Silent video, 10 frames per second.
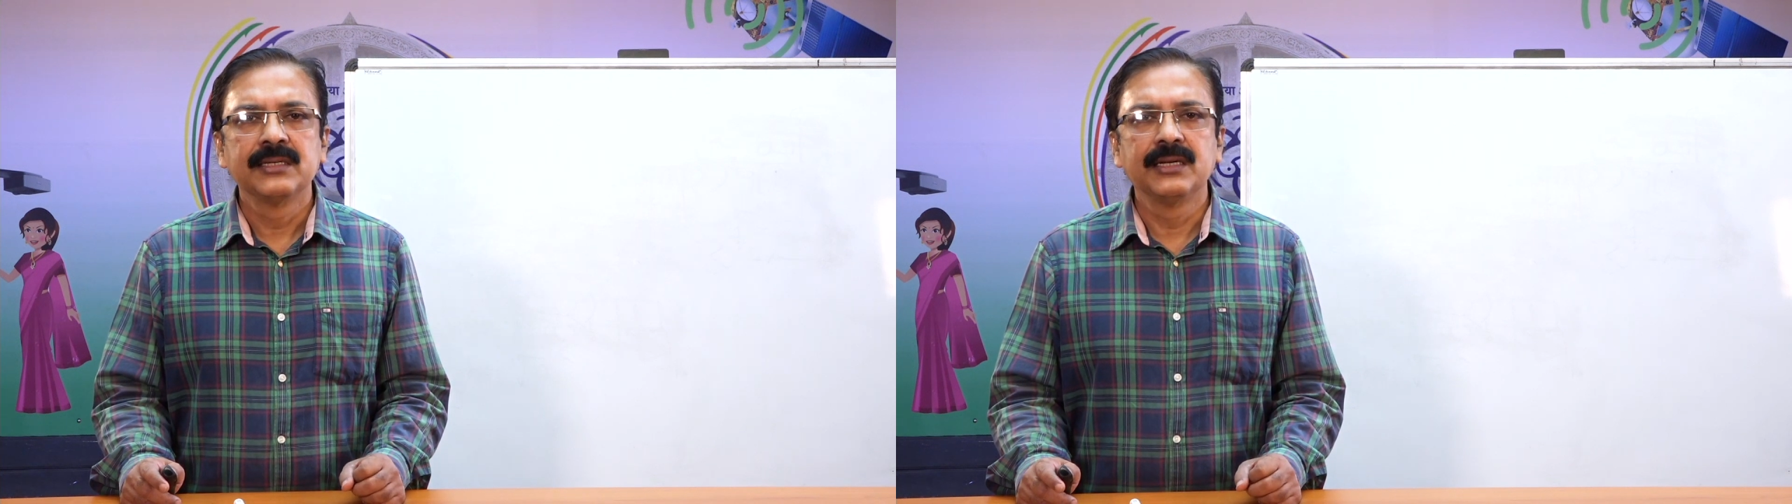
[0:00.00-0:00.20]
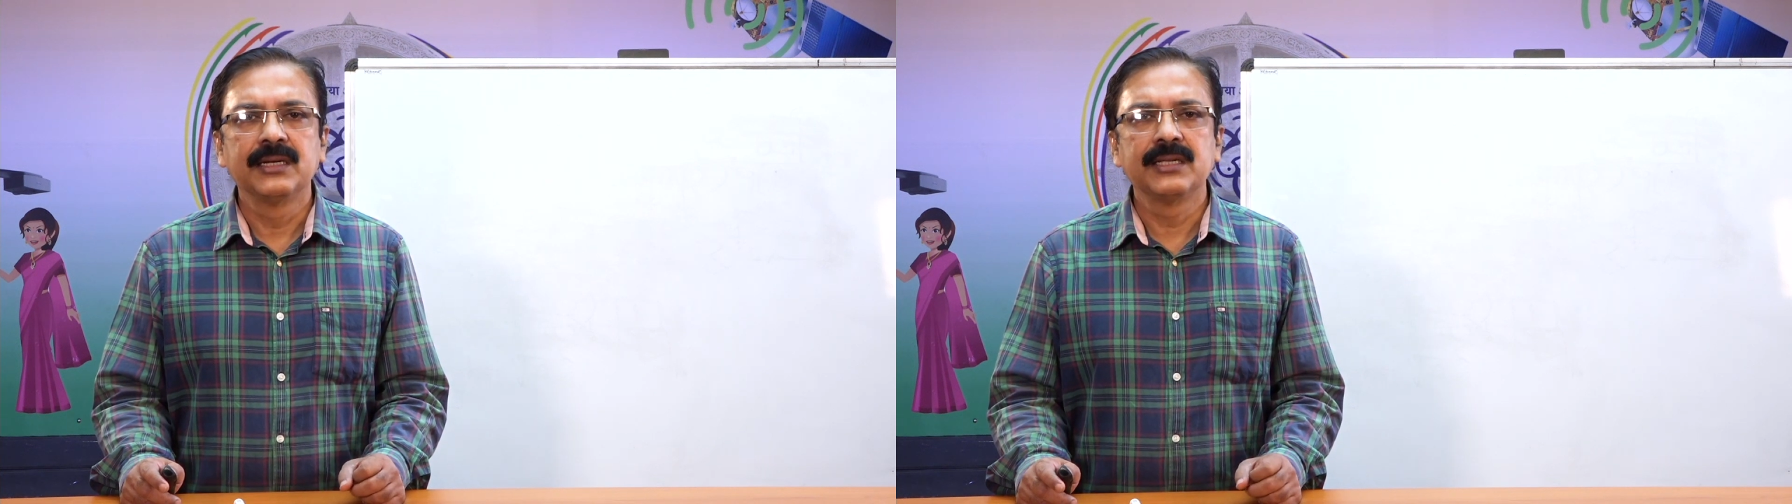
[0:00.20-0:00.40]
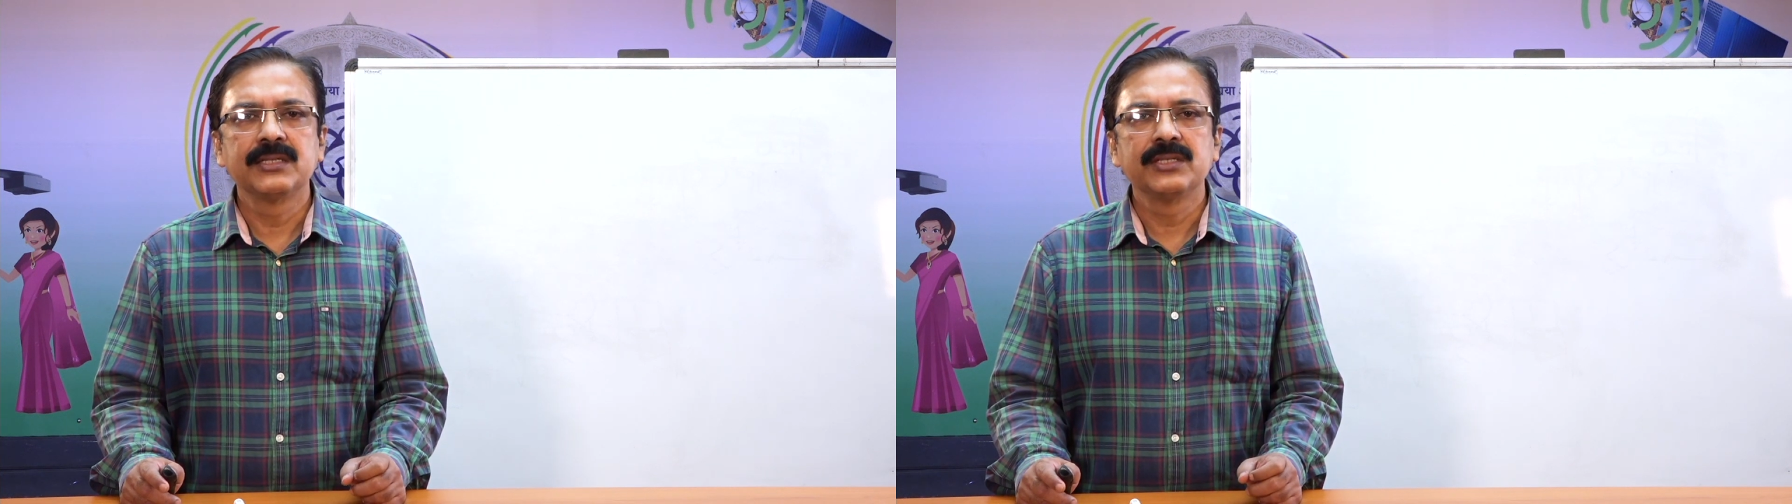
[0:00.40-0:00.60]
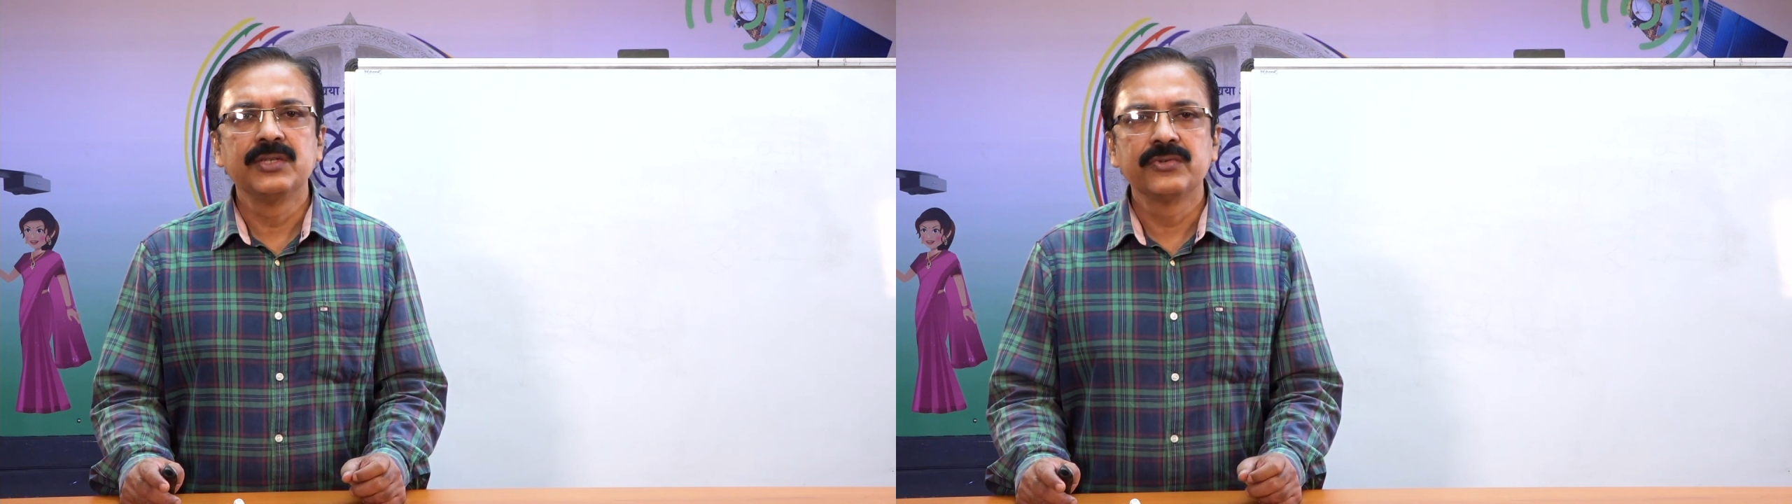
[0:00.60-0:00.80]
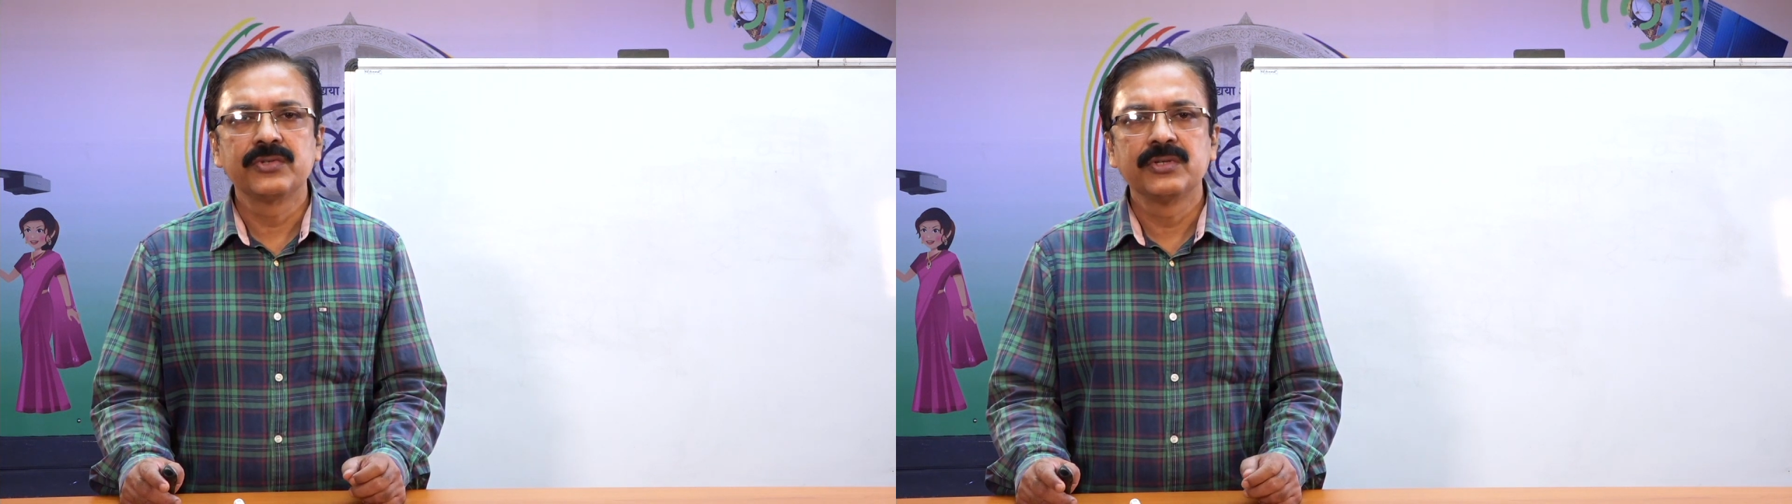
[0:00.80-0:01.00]
it is
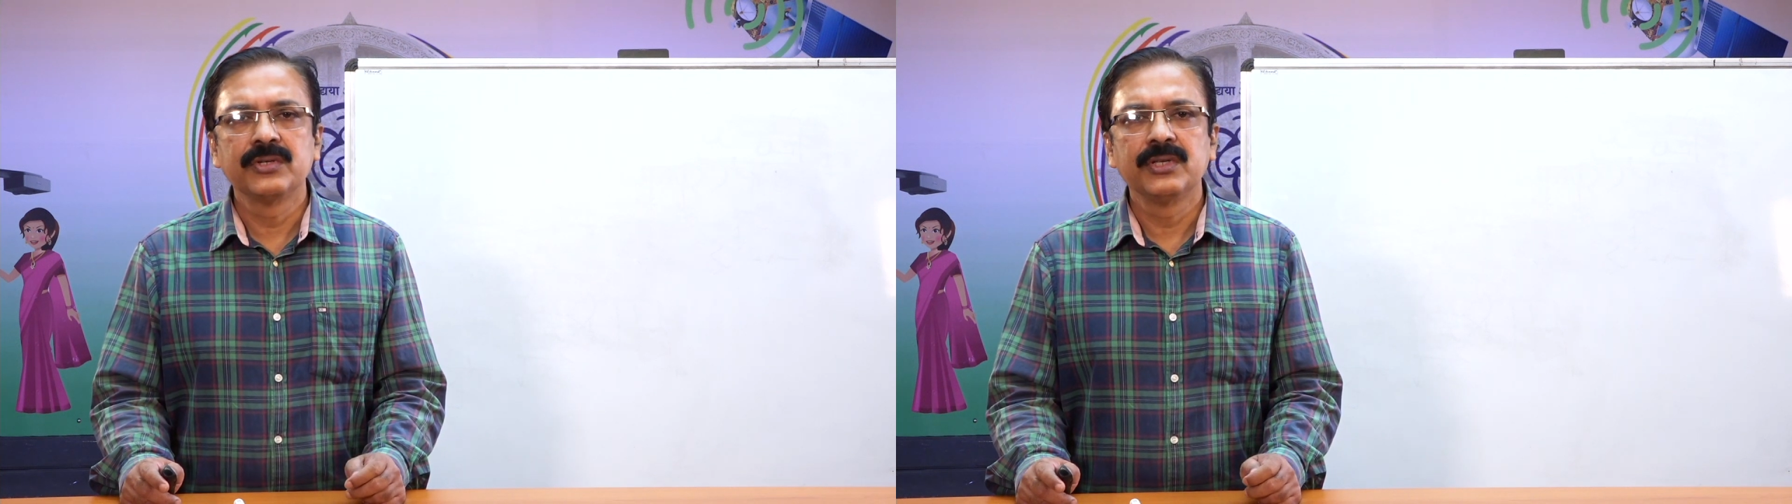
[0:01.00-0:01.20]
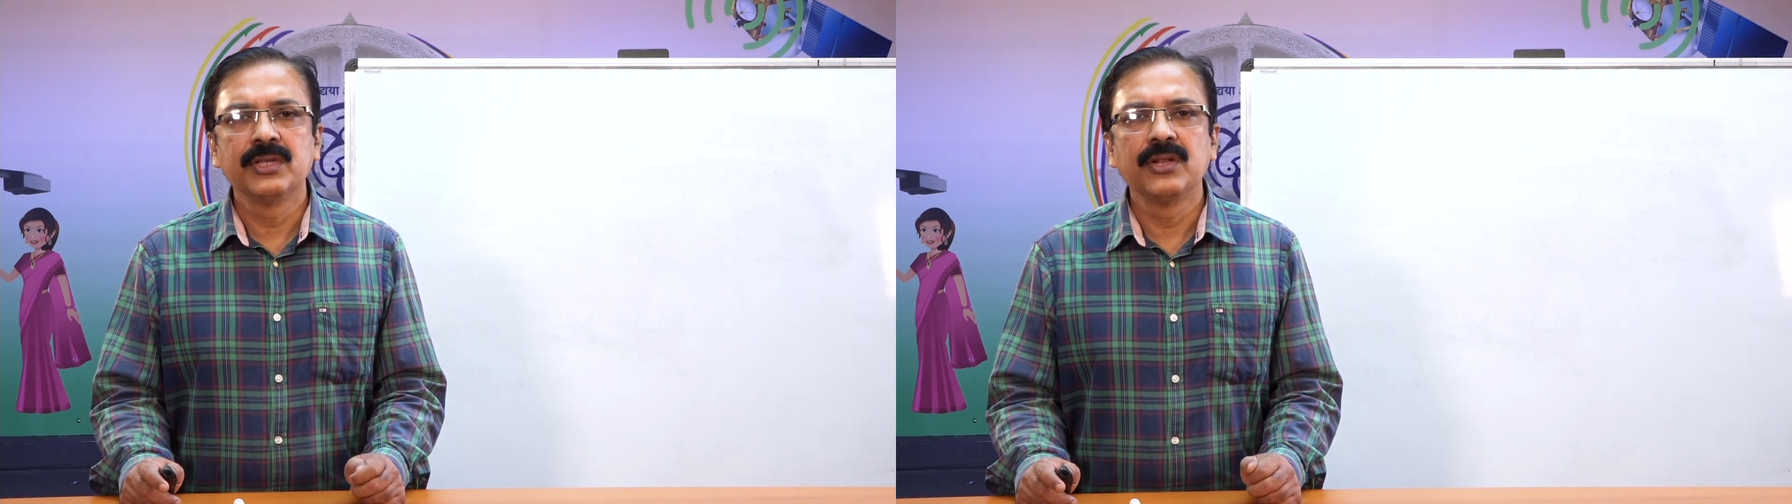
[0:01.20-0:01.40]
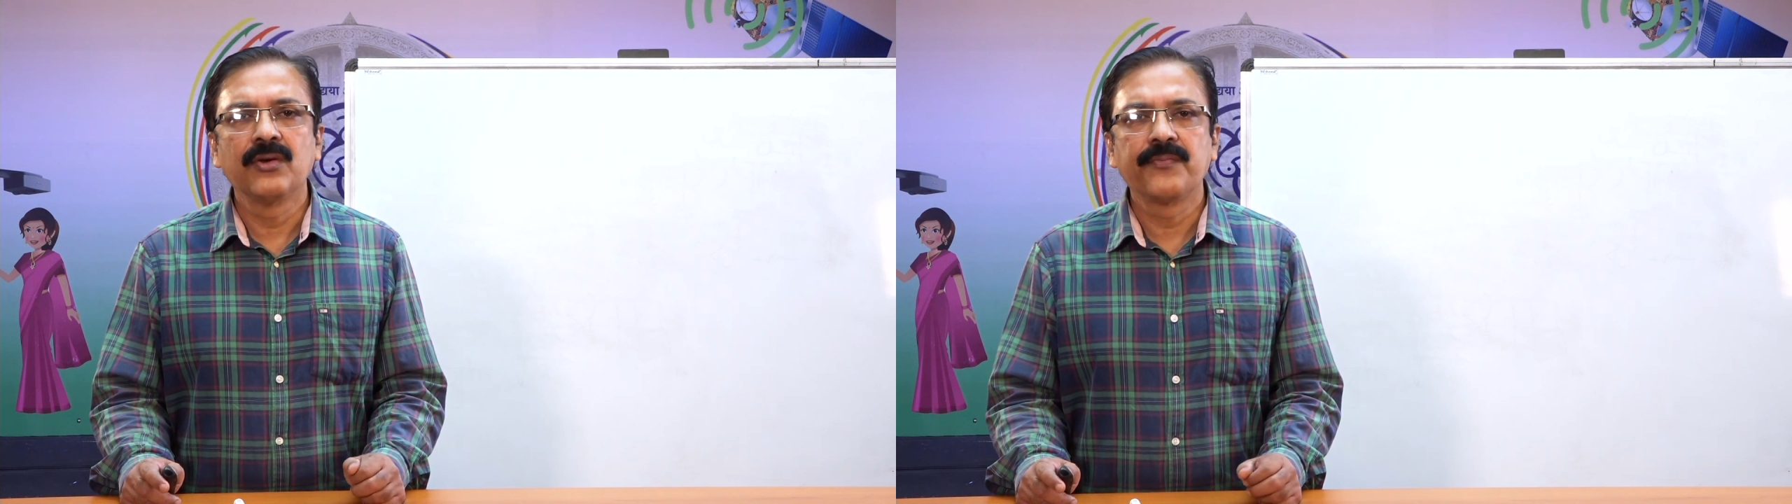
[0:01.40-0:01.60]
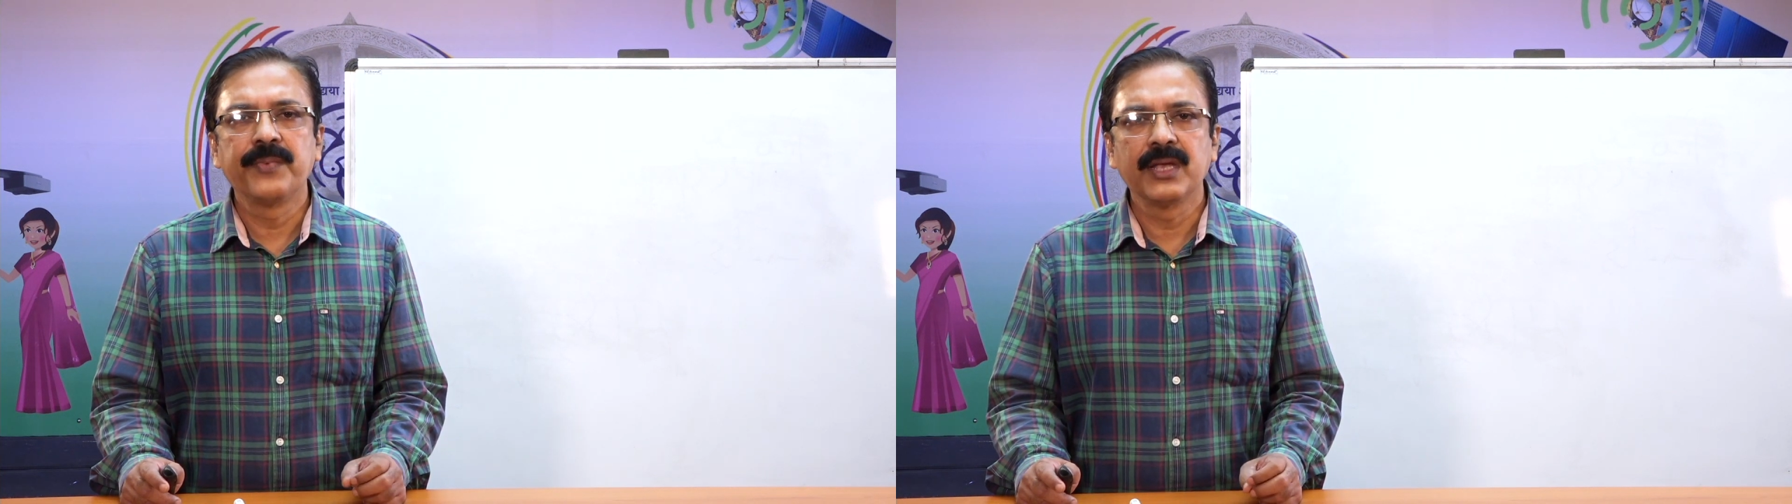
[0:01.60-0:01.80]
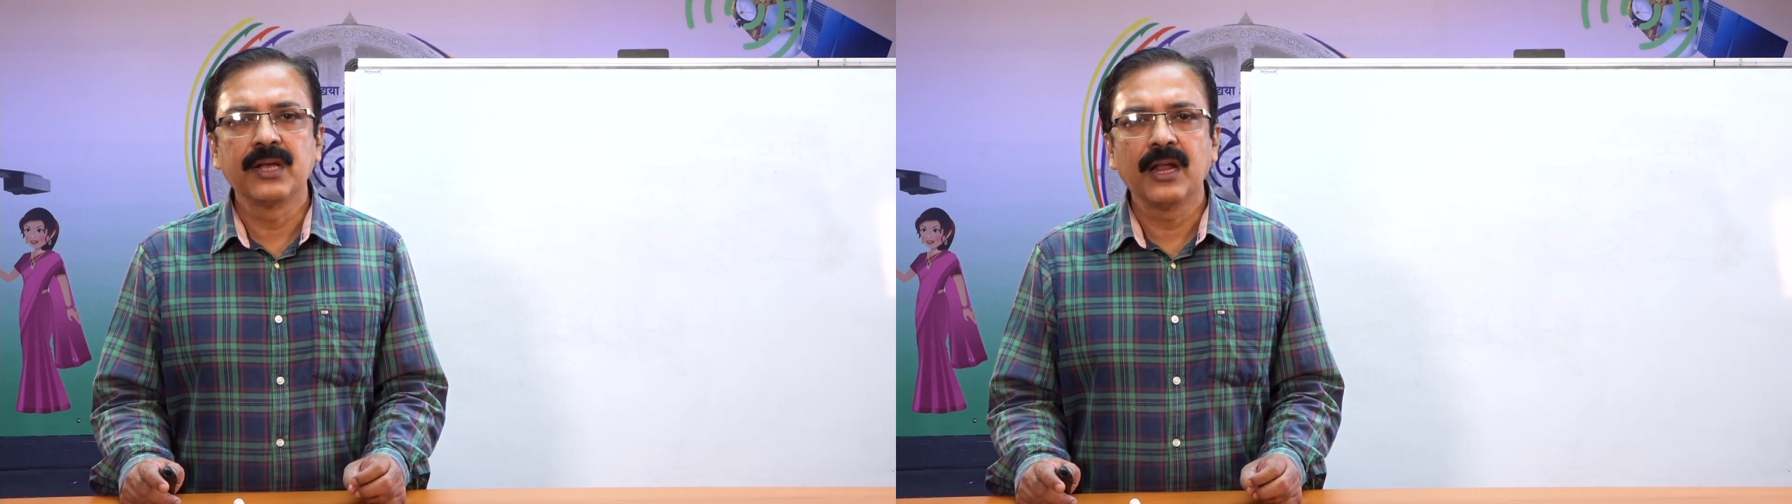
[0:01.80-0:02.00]
used in your
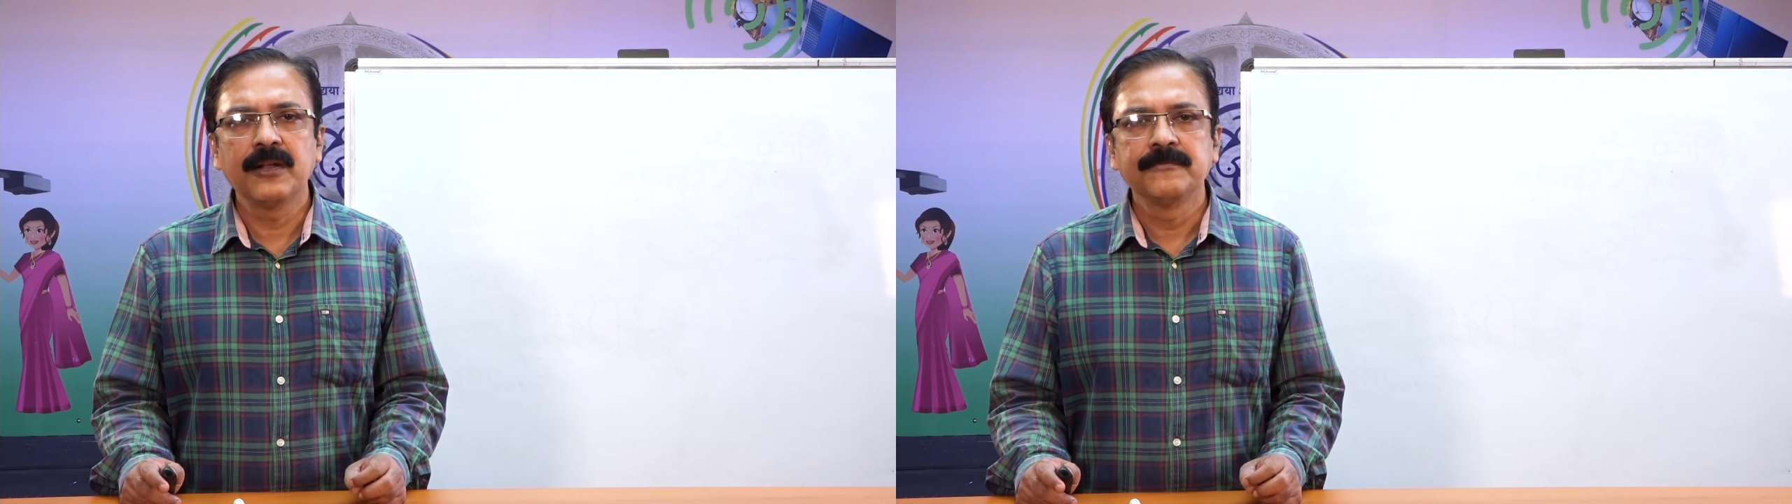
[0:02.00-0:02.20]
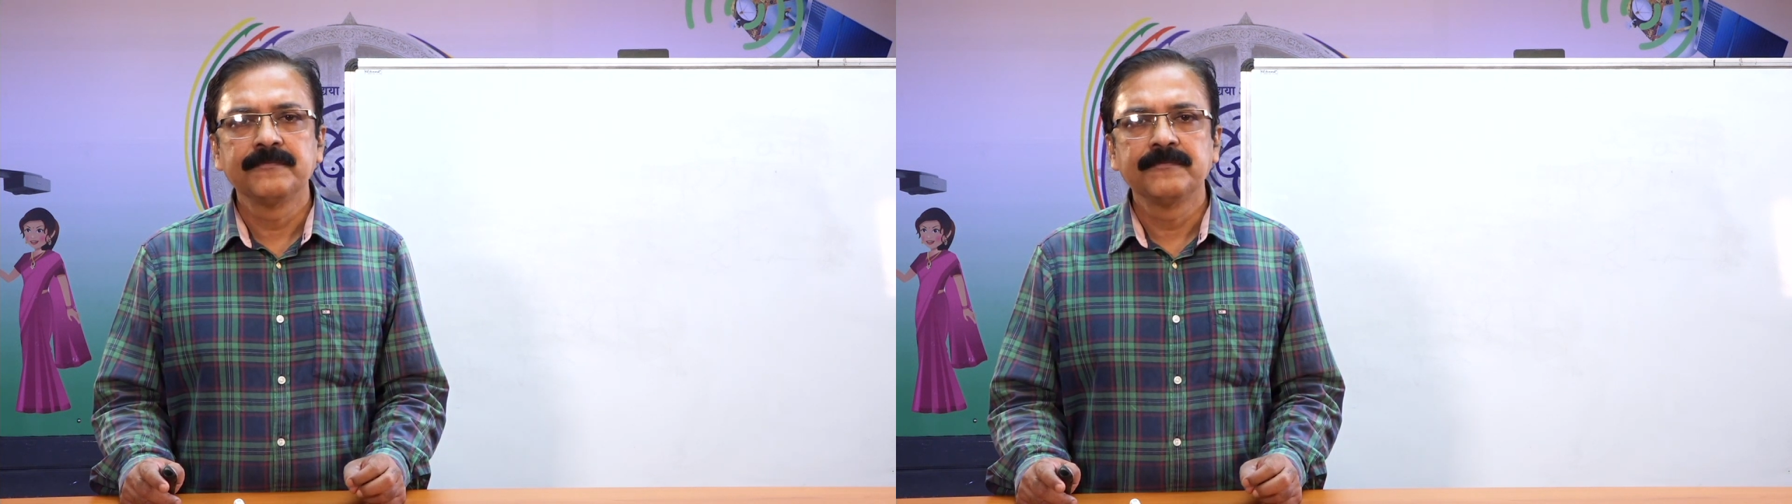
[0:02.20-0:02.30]
figure.